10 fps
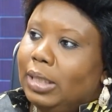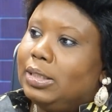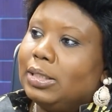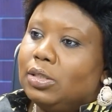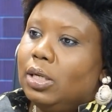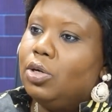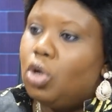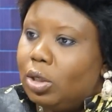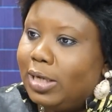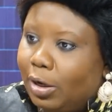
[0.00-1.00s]
It is a
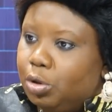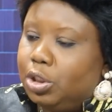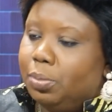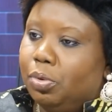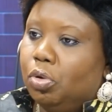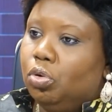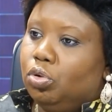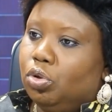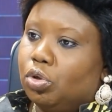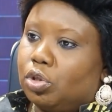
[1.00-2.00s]

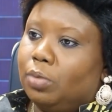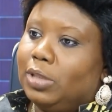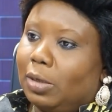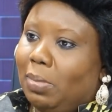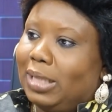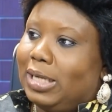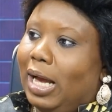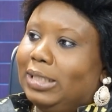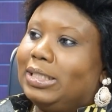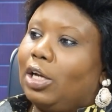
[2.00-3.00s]
non-negotiable, subject matter,
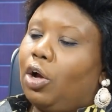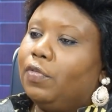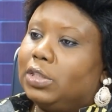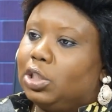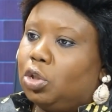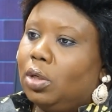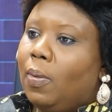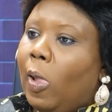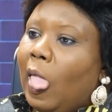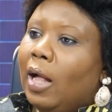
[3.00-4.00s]
and it's a conversation
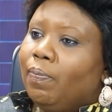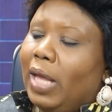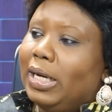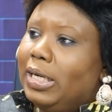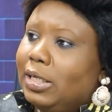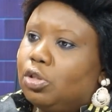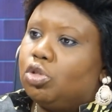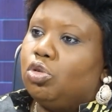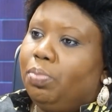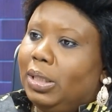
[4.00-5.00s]
that needs
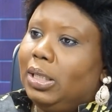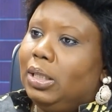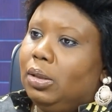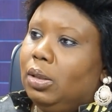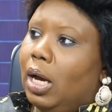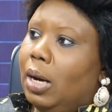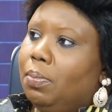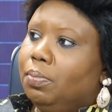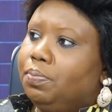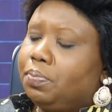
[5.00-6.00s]
to be
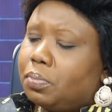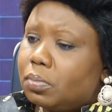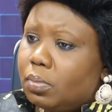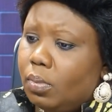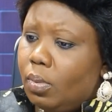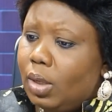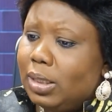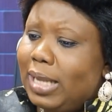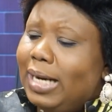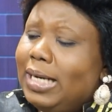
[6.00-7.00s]

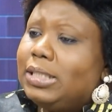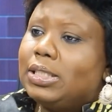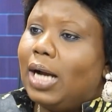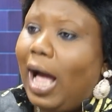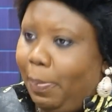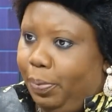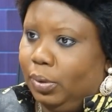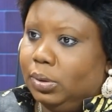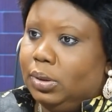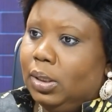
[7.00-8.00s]

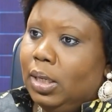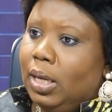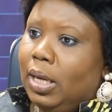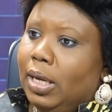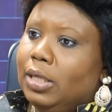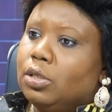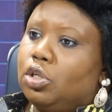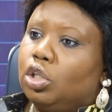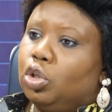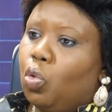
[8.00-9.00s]
happen in
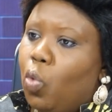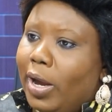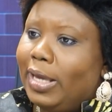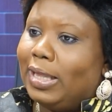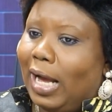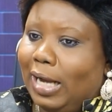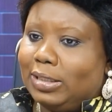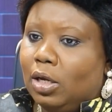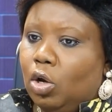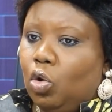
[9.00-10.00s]
such a way that